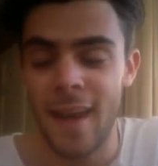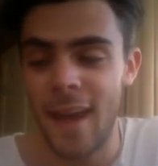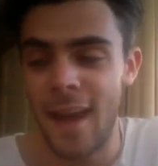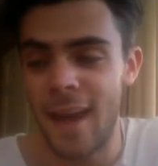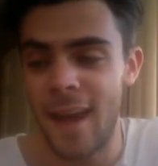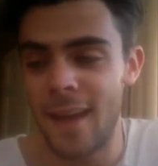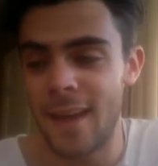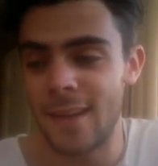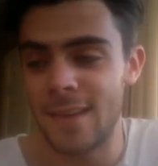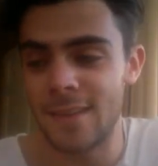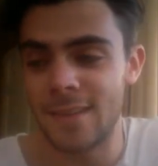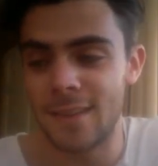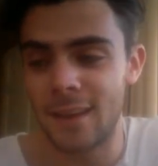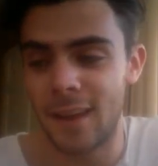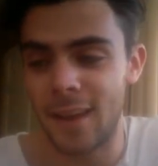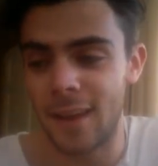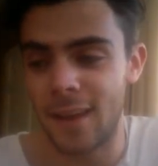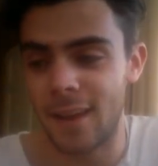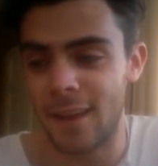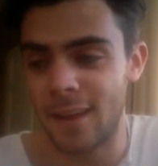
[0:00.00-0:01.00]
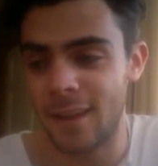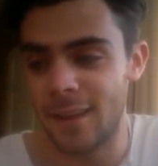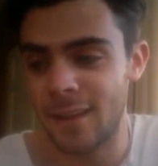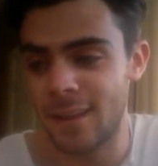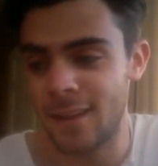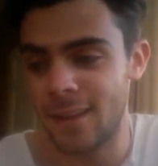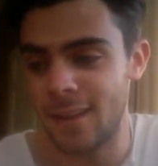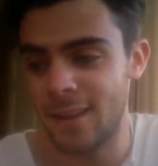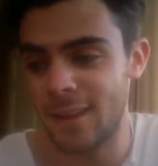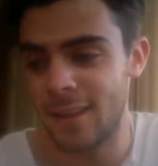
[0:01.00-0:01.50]
and. Uh,
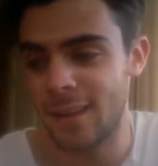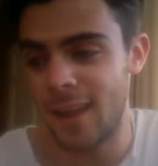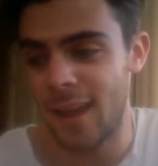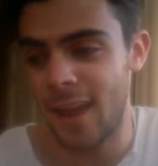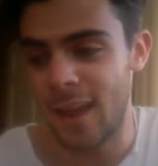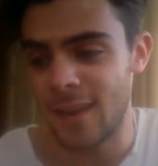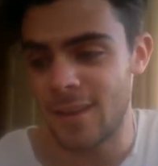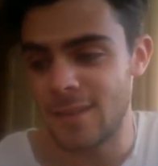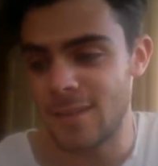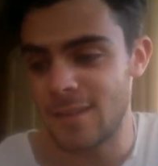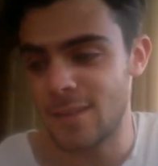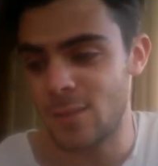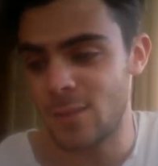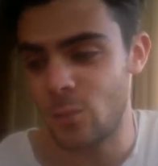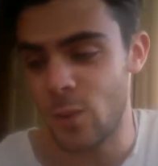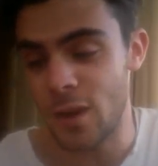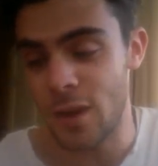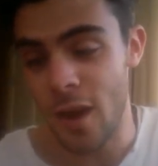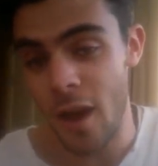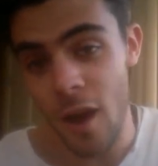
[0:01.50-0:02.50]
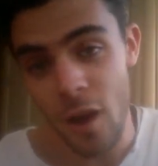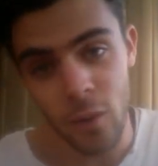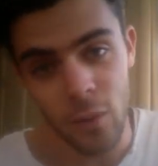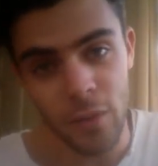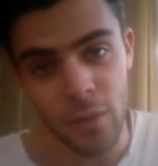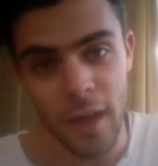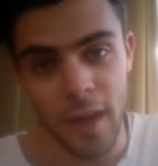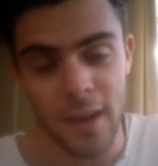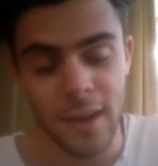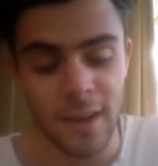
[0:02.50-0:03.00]
And we
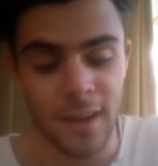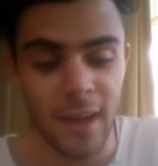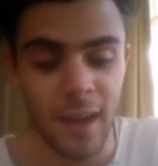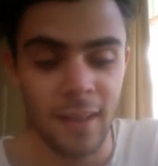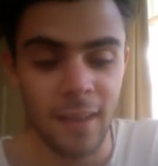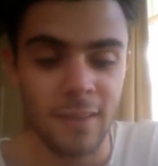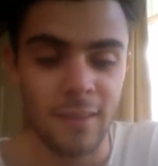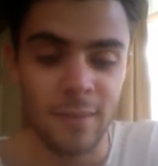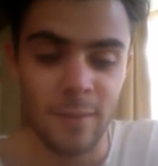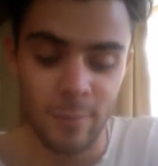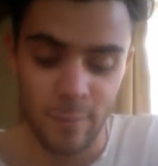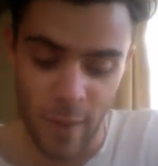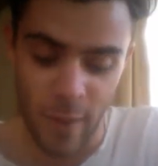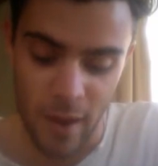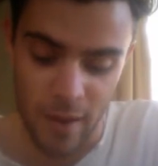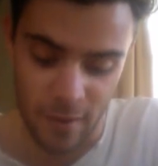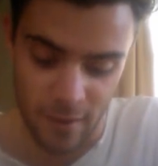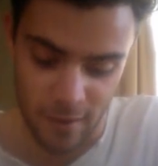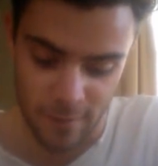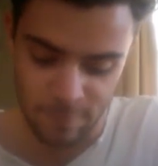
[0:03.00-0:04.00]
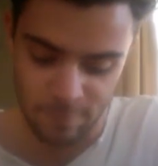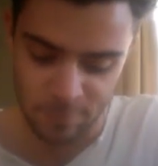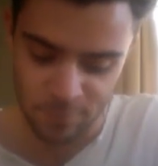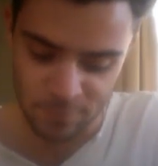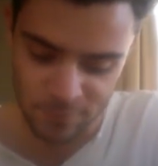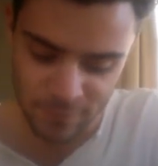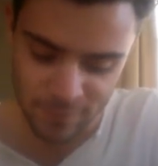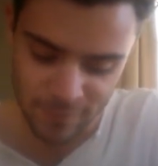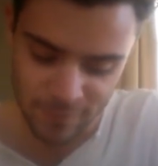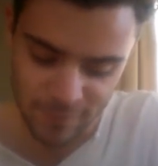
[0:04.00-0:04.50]
know that it gets better.
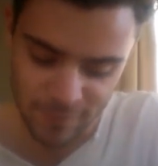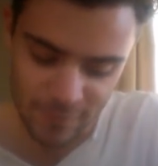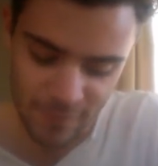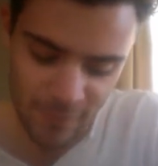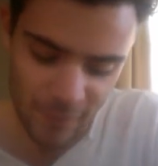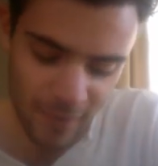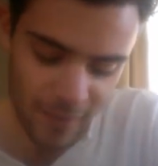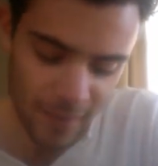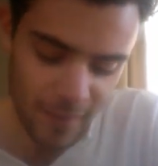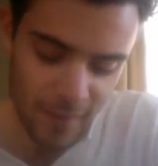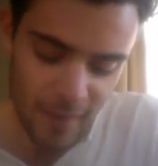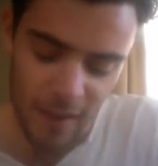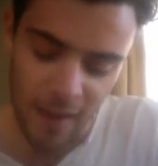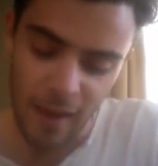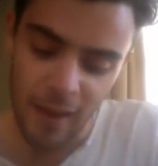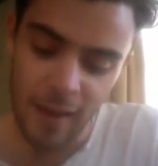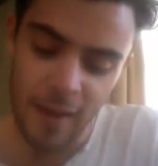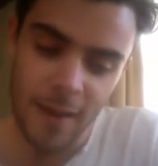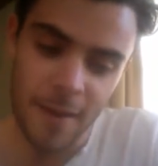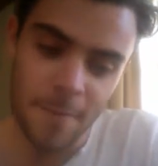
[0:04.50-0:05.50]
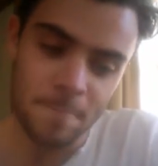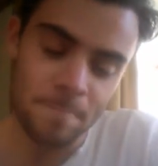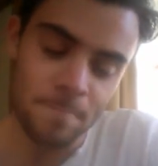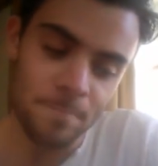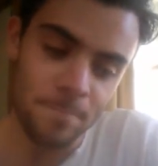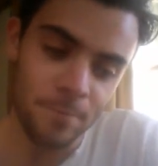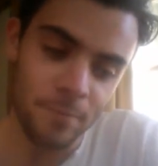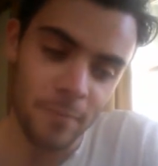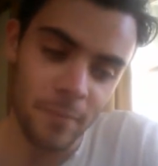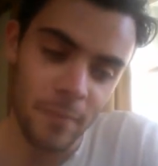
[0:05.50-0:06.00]

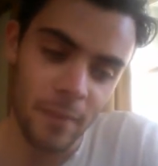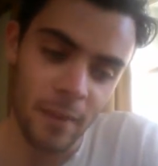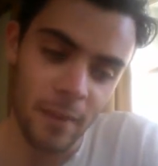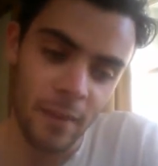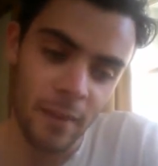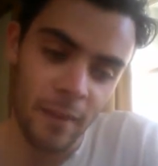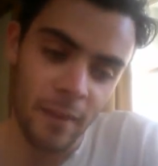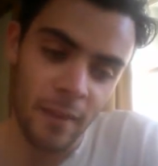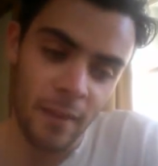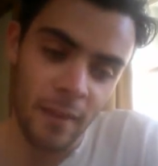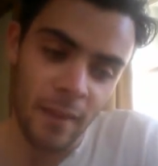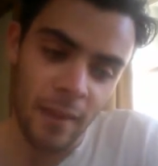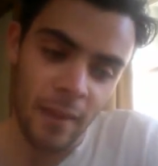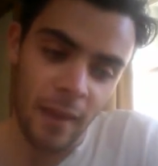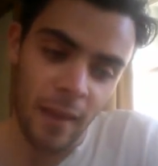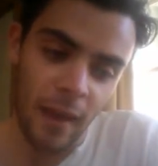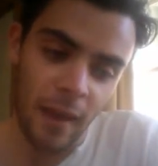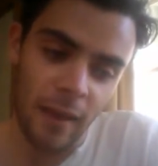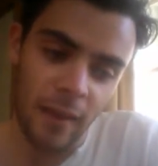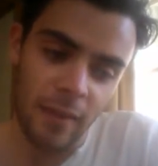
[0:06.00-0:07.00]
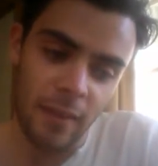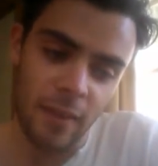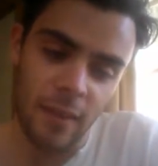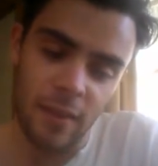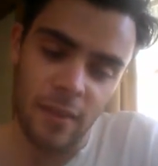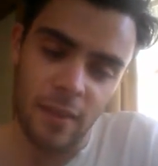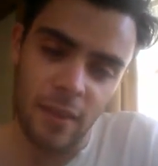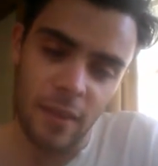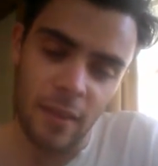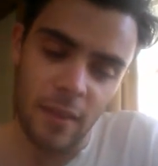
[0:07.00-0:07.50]
Um, I,
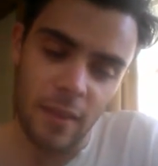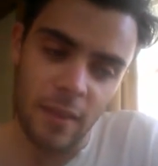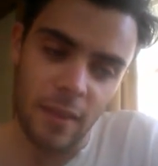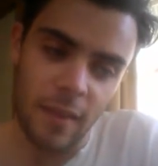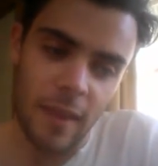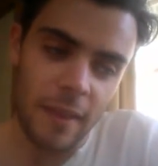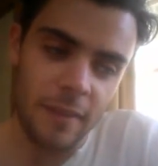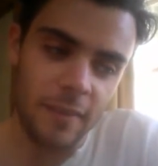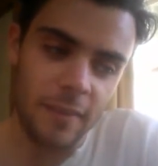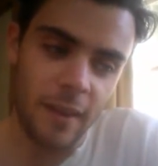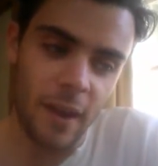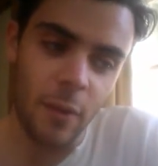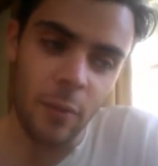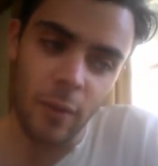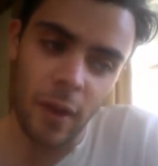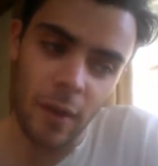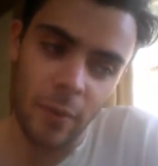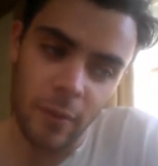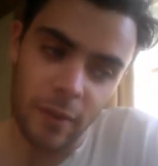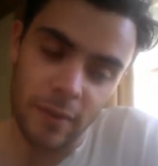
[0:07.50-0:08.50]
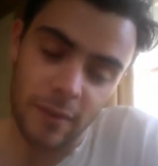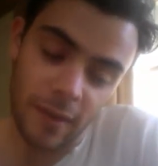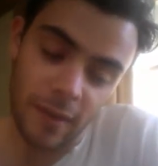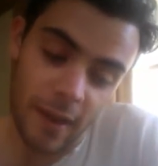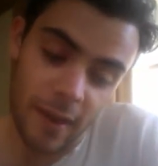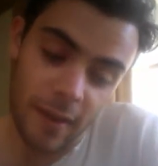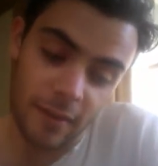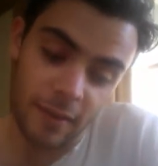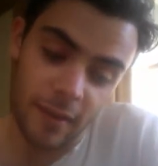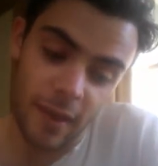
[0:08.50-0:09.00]
the, the the last thing I, I want to
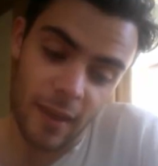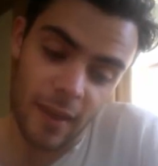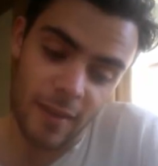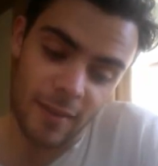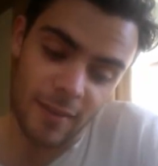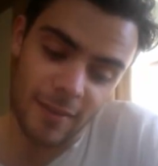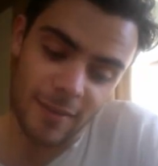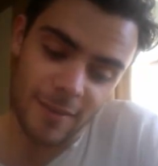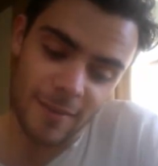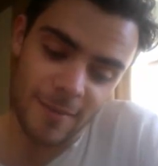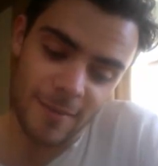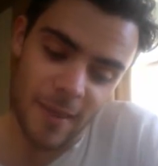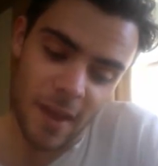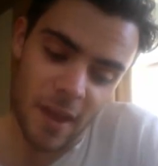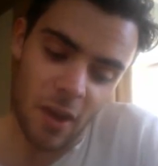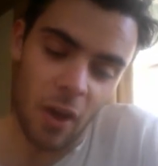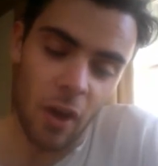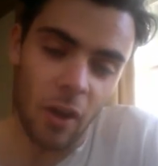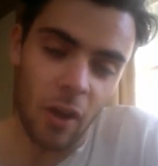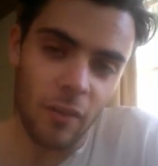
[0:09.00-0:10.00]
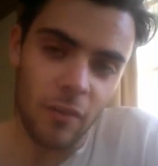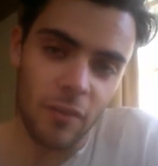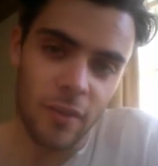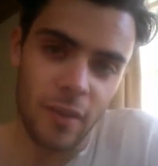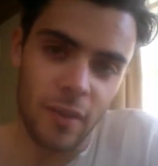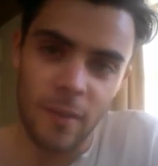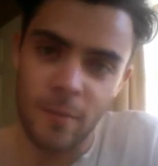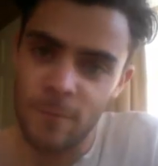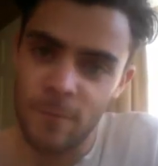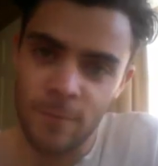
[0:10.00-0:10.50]
say is is that all
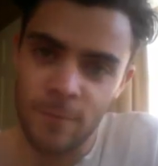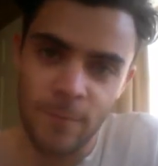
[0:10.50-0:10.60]
the